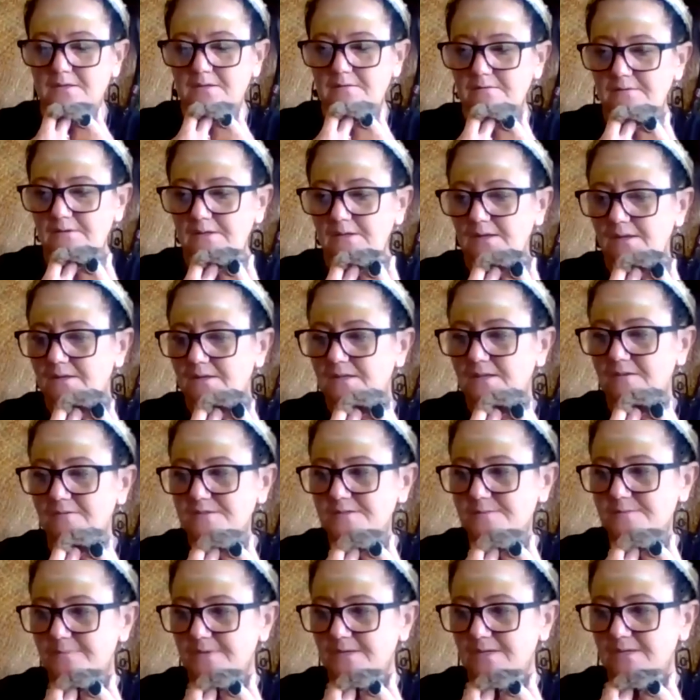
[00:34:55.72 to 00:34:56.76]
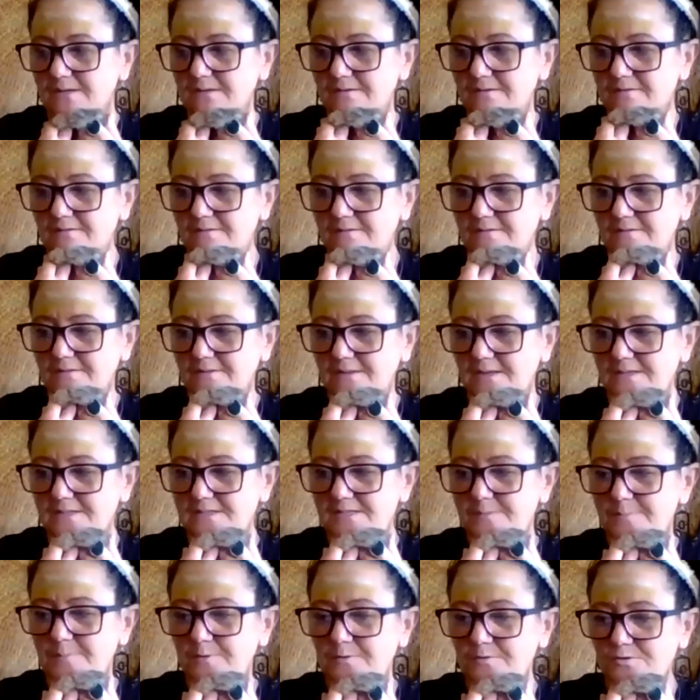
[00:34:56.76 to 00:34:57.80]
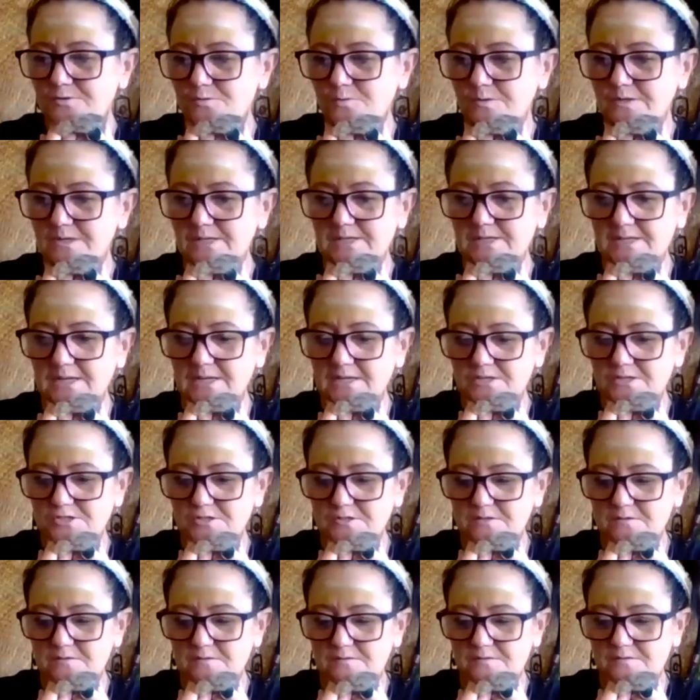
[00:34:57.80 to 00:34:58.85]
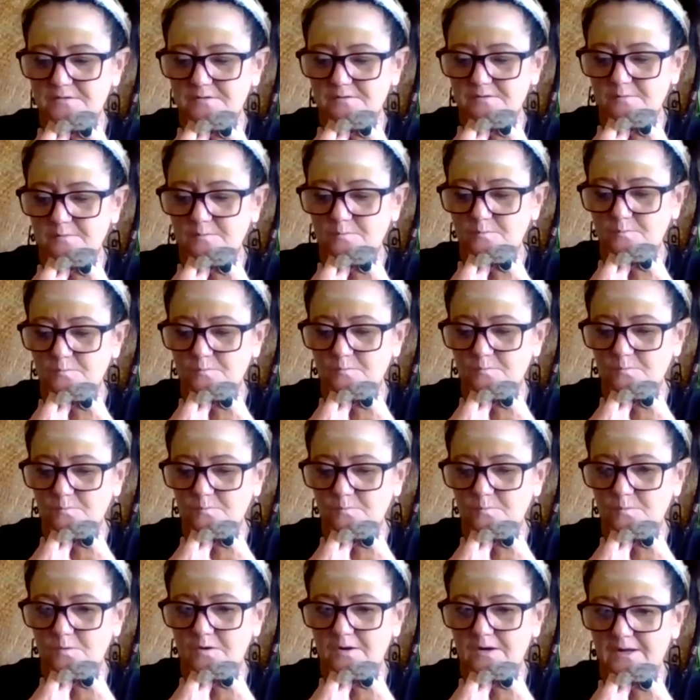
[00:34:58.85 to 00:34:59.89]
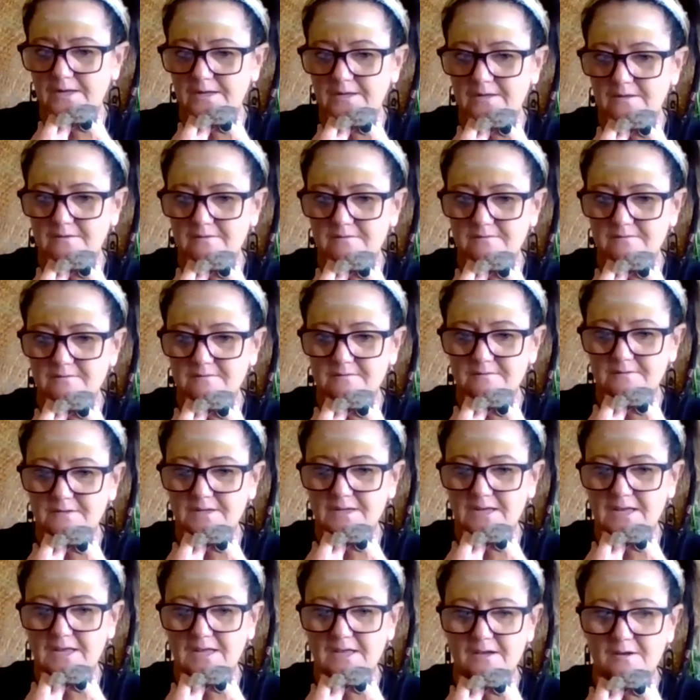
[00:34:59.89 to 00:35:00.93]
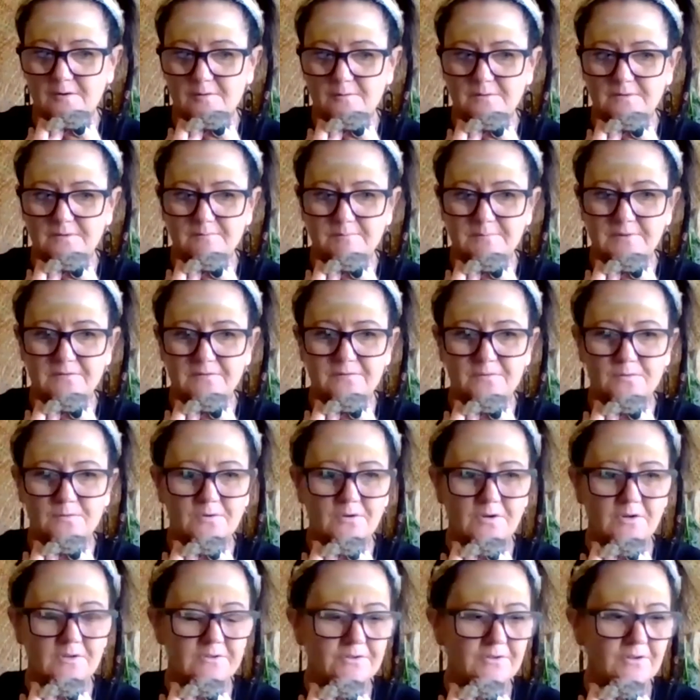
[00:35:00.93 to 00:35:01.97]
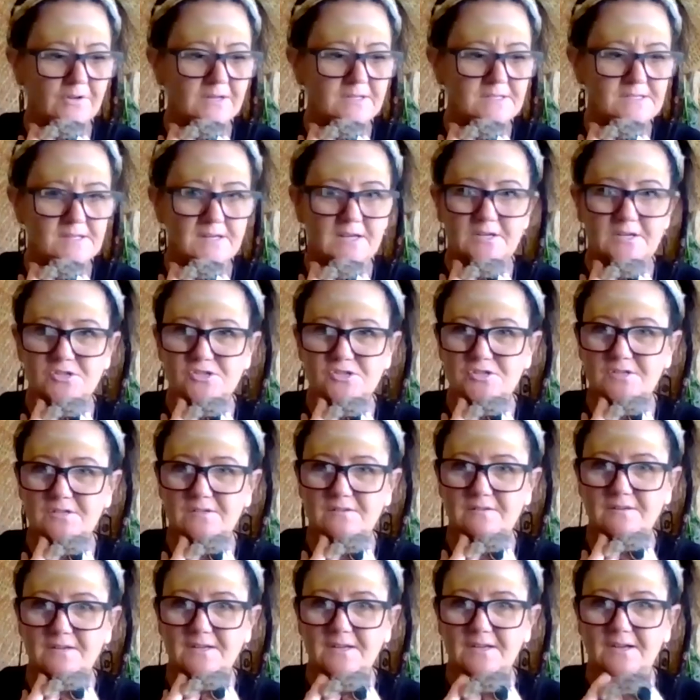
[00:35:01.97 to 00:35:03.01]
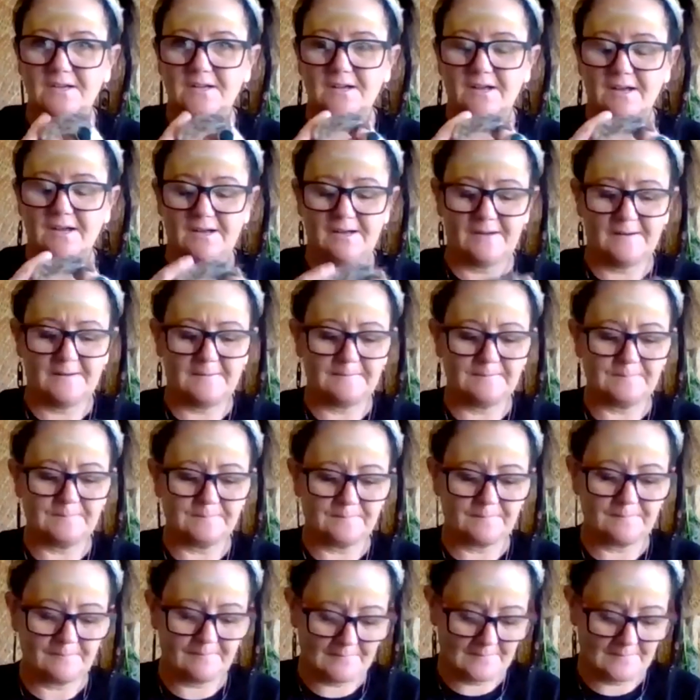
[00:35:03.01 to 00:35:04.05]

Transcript: yeah, gives me that spiritual connection to why and how and before colonization. Um,